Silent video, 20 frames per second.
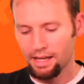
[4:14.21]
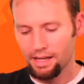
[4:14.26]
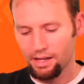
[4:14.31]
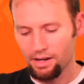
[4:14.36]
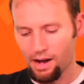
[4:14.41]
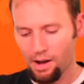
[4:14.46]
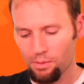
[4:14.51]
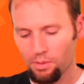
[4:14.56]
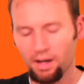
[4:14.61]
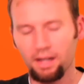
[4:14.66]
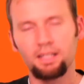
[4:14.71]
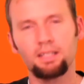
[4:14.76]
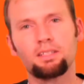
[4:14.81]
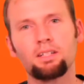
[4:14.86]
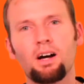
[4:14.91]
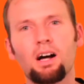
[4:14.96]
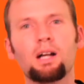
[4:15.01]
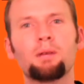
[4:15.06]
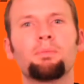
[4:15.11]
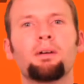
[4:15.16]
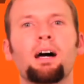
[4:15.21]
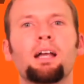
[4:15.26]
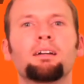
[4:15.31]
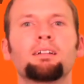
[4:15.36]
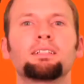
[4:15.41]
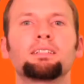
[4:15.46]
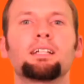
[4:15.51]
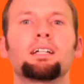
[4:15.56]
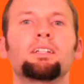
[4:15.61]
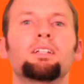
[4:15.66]
you know, I wanted to talk about
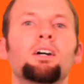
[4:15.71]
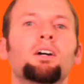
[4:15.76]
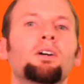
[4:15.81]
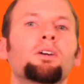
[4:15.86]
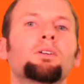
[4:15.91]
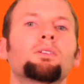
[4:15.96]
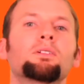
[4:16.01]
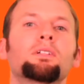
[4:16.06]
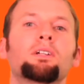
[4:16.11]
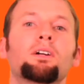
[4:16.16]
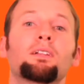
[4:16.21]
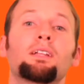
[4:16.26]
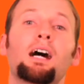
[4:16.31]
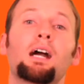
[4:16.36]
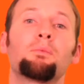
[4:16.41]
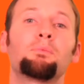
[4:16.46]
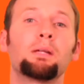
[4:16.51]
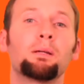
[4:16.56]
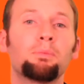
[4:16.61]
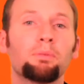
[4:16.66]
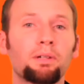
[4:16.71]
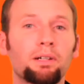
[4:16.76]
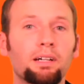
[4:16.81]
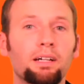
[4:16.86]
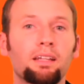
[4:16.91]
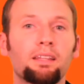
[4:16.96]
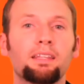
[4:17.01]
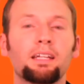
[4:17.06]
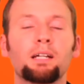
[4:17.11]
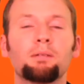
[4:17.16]
him because I know, you know, a lot of people are
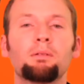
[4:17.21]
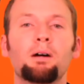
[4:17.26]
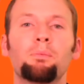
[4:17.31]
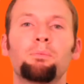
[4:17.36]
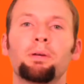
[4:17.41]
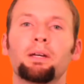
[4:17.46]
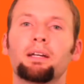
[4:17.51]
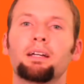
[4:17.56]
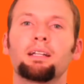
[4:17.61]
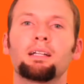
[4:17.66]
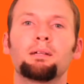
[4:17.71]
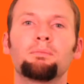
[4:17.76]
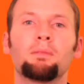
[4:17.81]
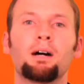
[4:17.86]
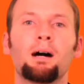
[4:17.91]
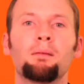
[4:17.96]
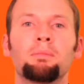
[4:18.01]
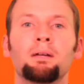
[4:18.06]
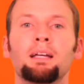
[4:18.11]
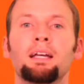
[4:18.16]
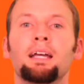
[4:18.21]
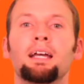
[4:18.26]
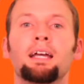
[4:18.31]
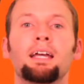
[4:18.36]
going to think about picking him up.